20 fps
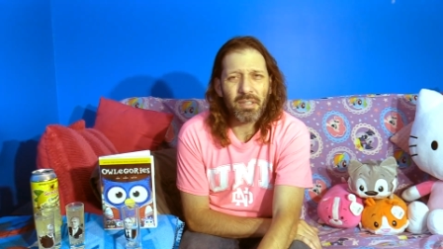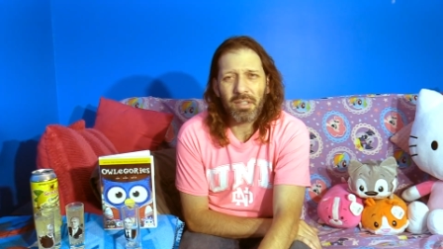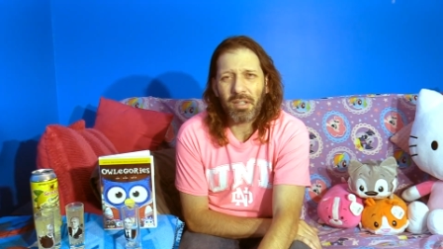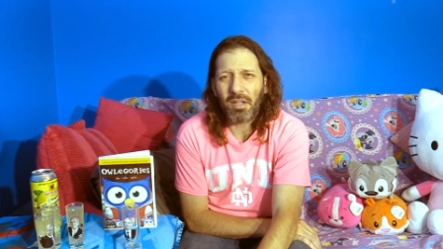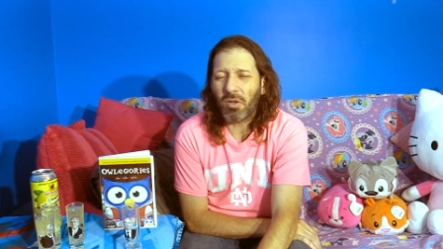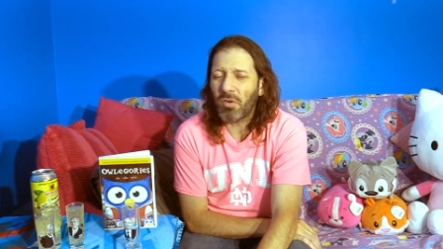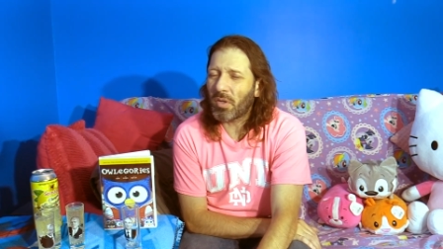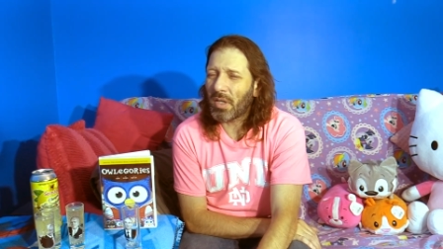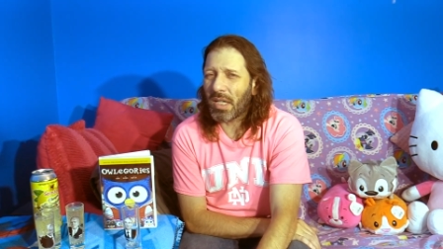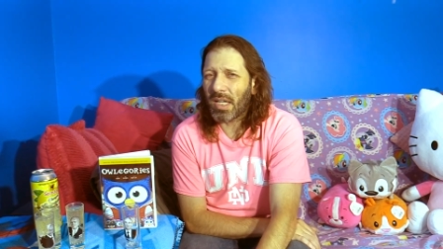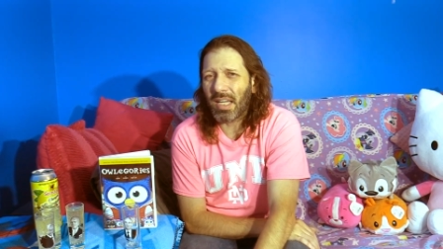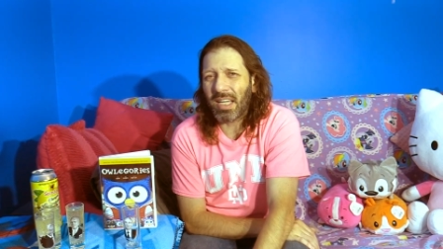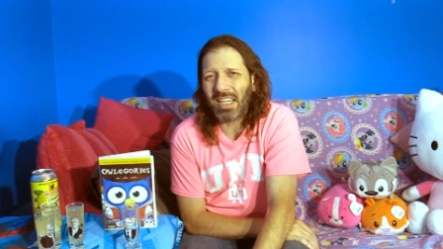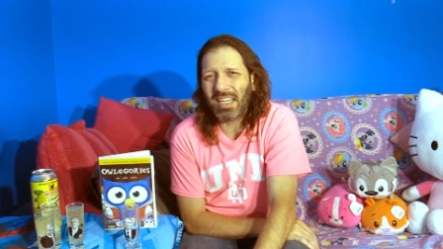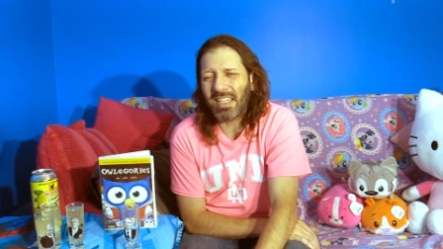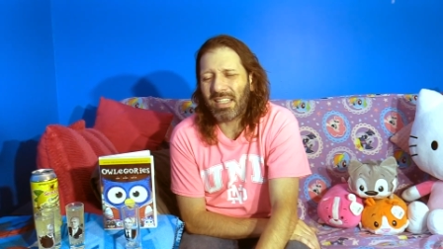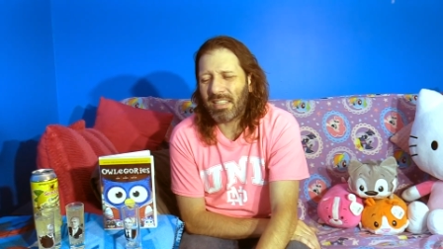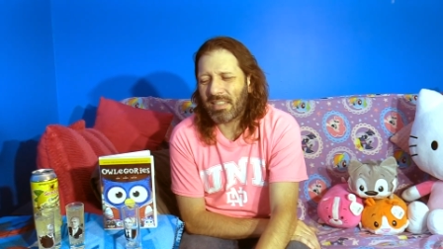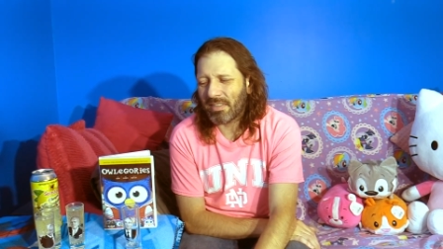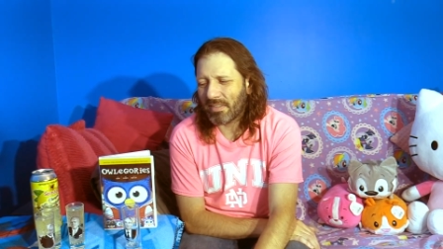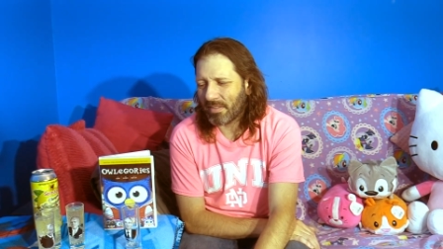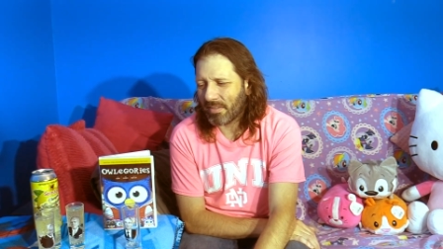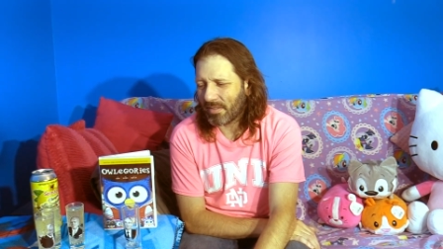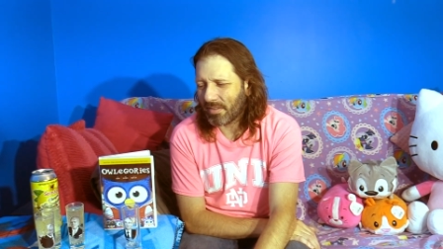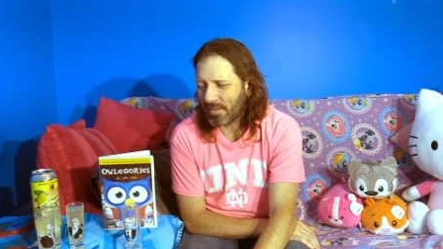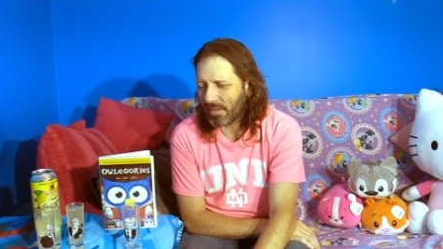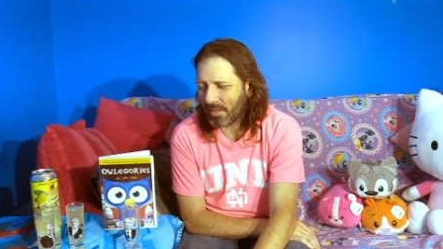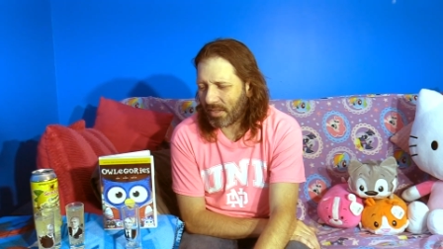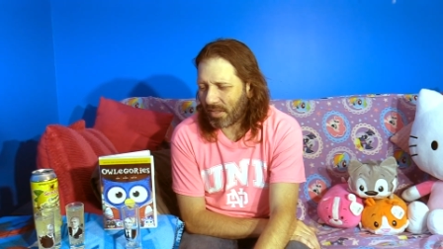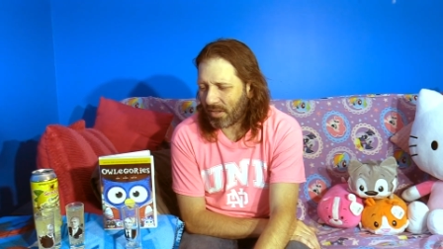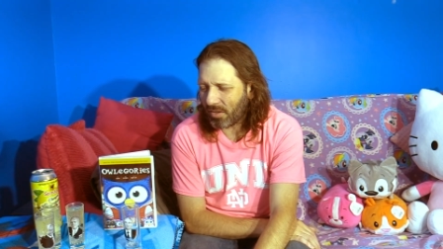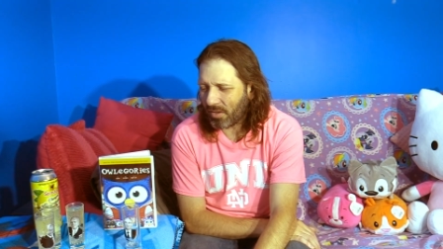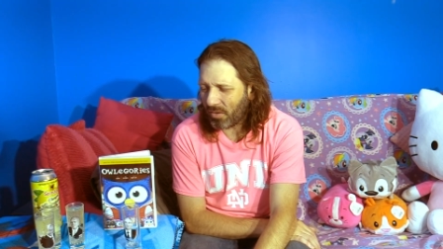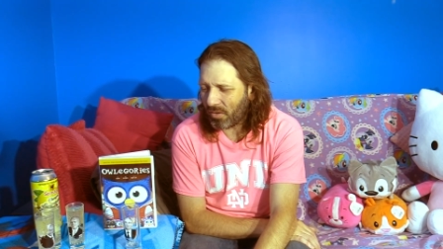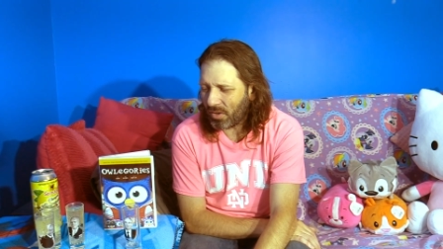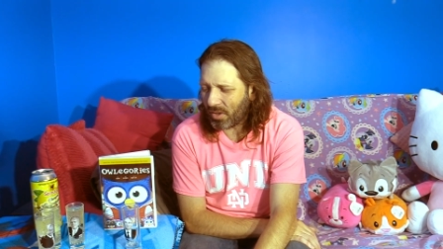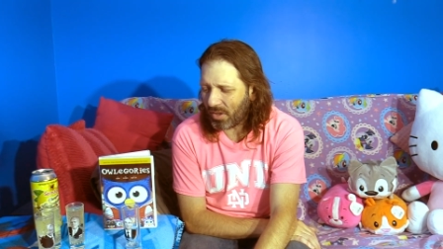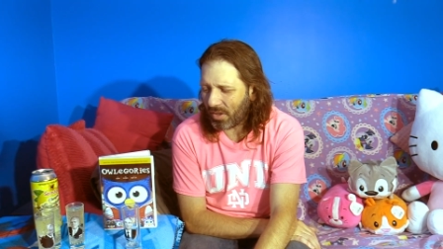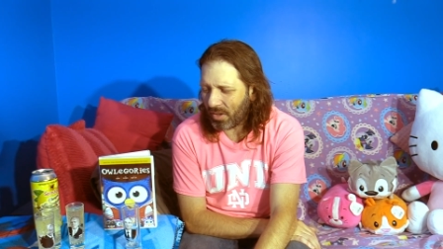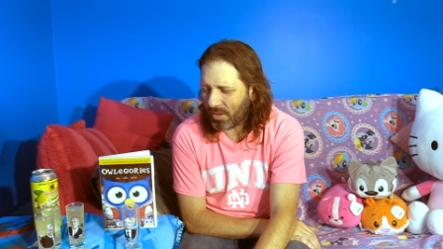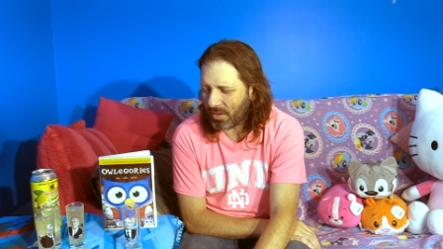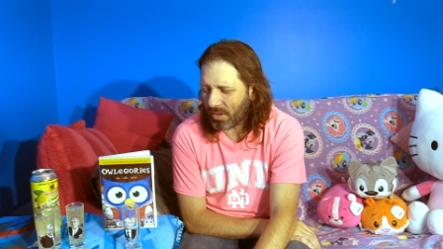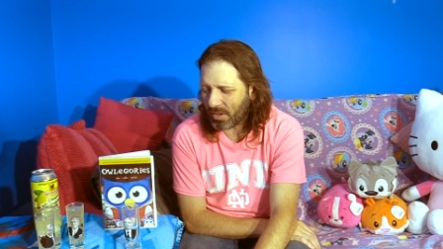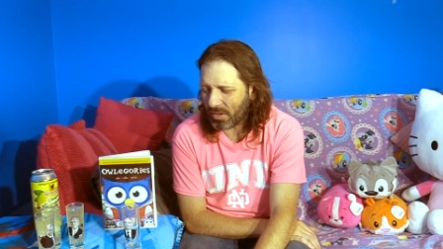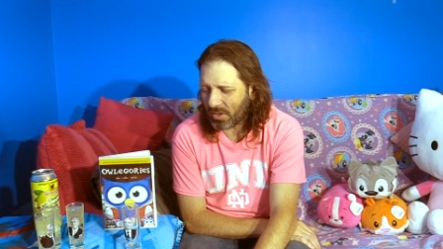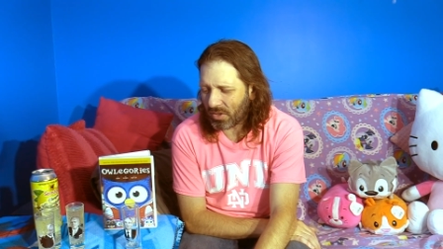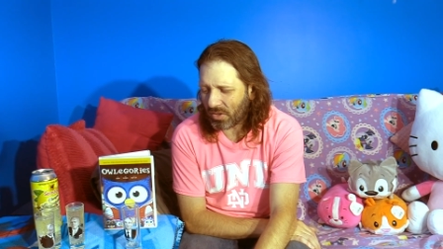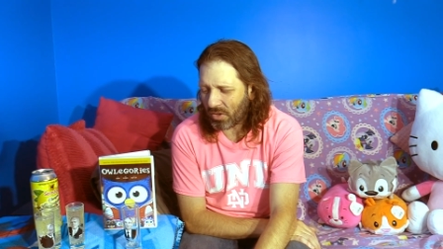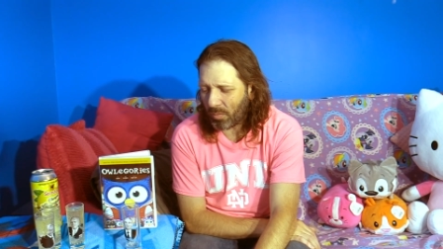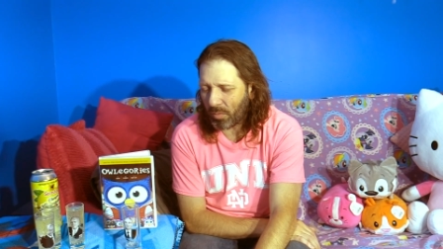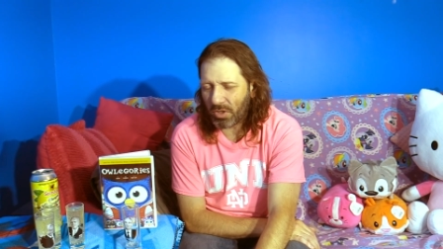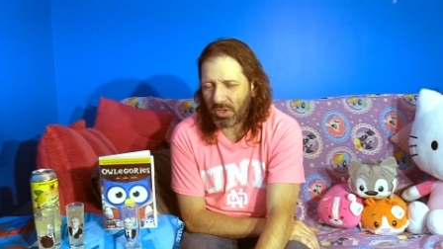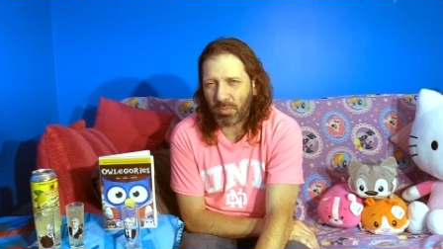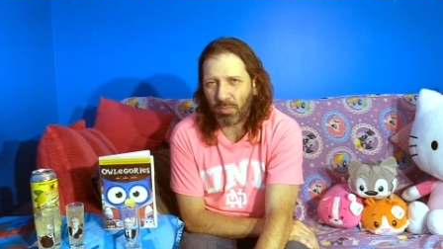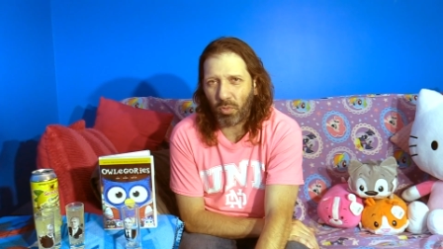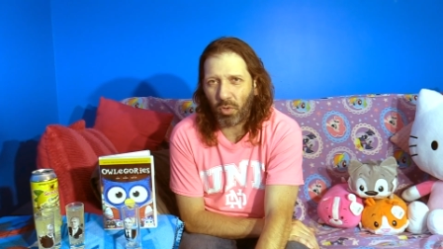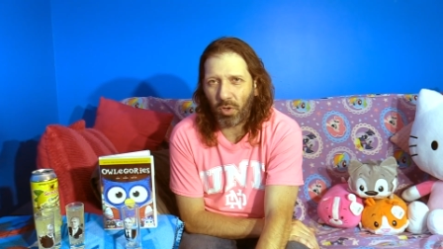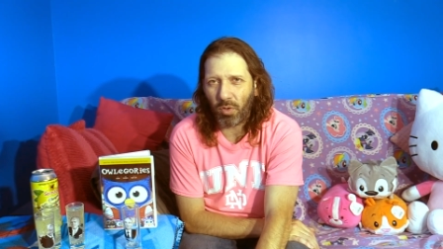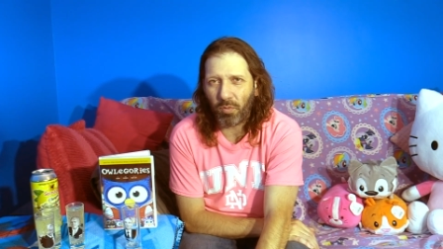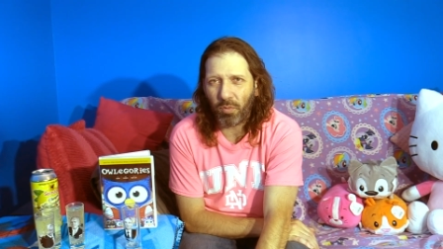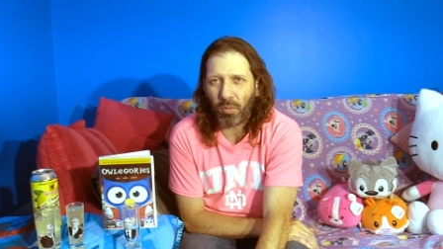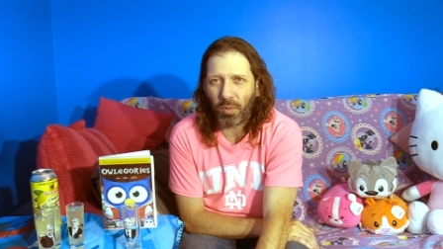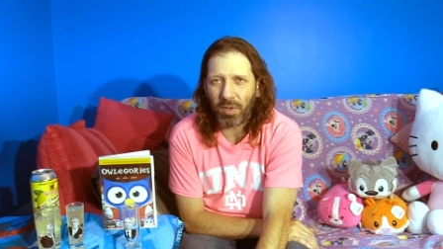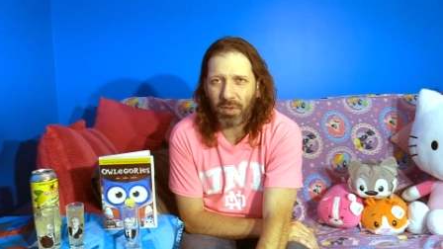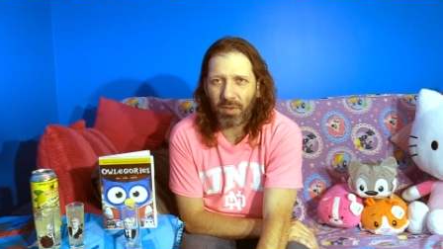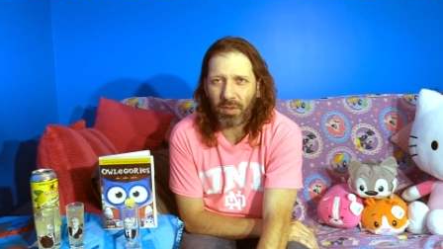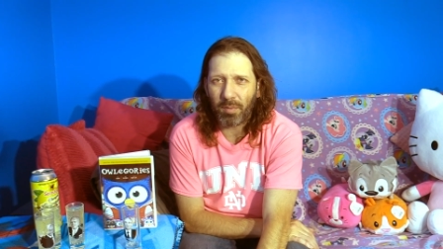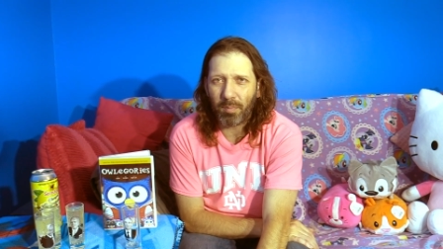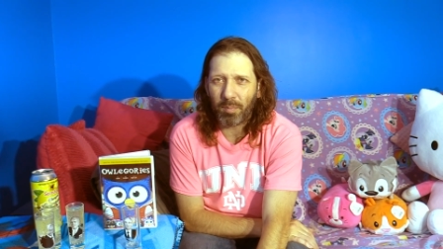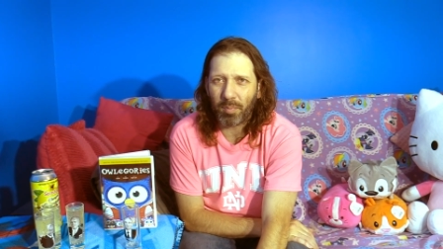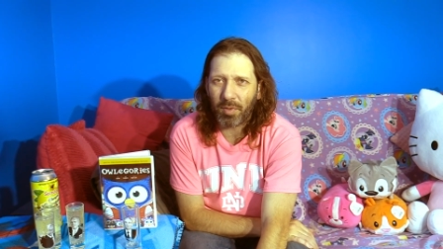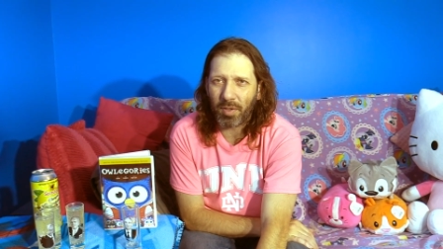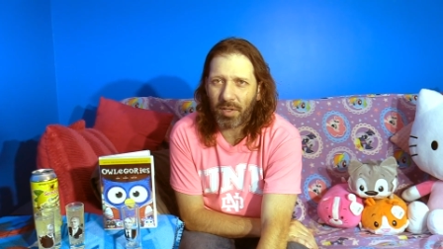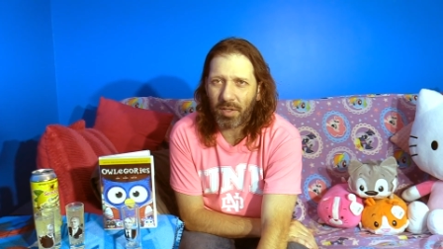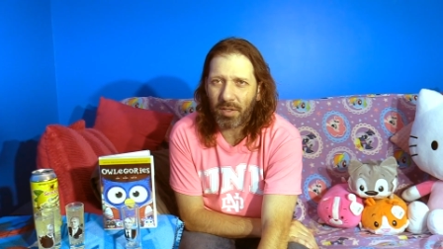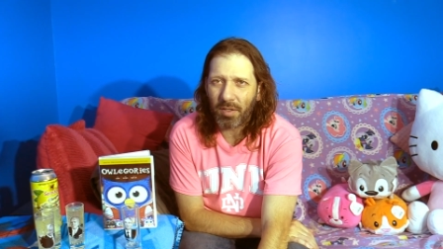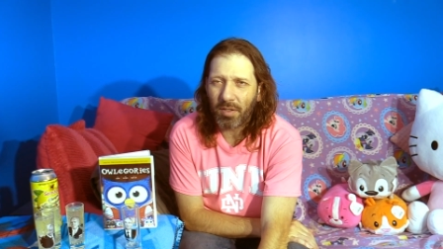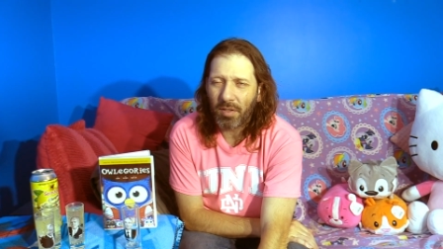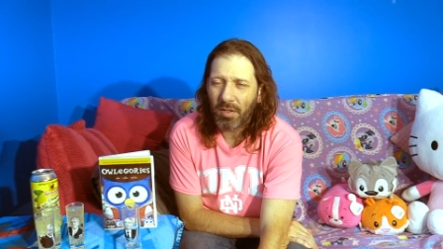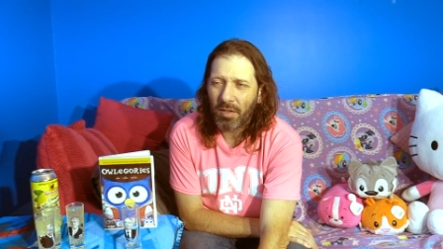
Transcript: Okay. I don't know. You could have done so much more with it, but